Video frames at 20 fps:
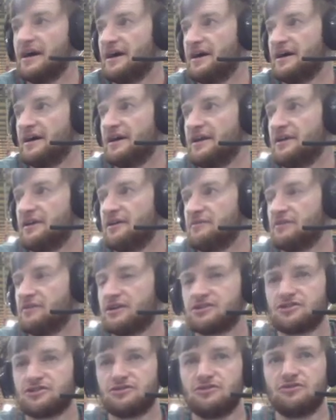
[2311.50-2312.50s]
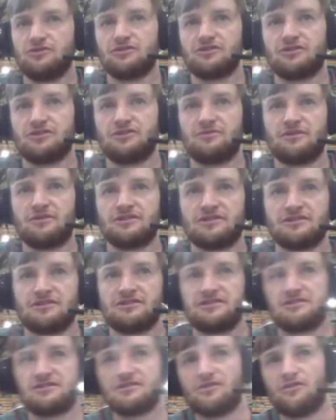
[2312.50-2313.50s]
And I'm not sure who the third person
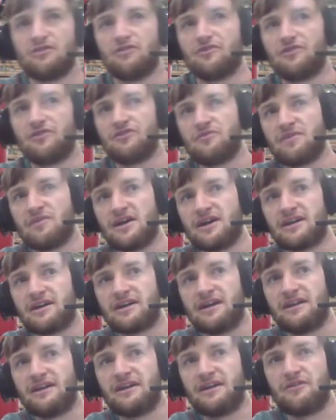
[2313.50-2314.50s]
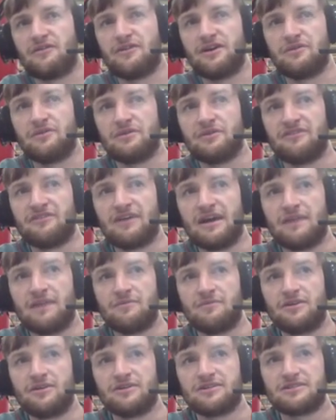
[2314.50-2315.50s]
is over for Black. And then on red we have Alan
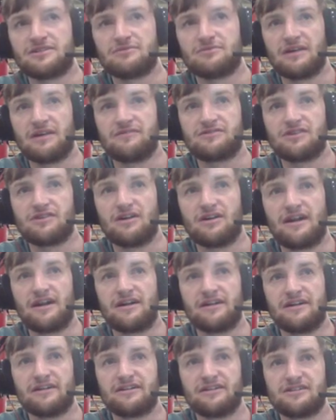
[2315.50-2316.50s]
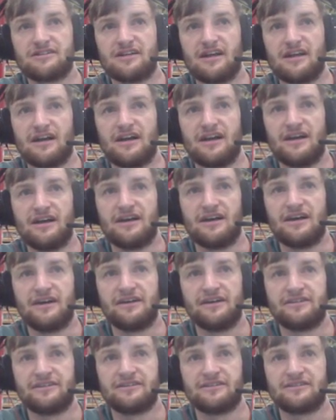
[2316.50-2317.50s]
Morris. We have John Hargett
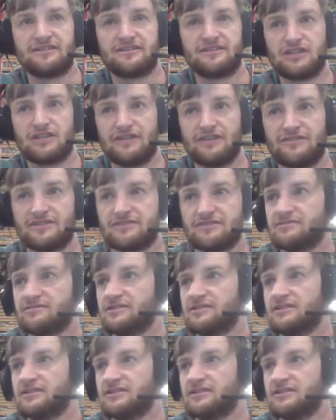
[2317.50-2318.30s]
and Travis.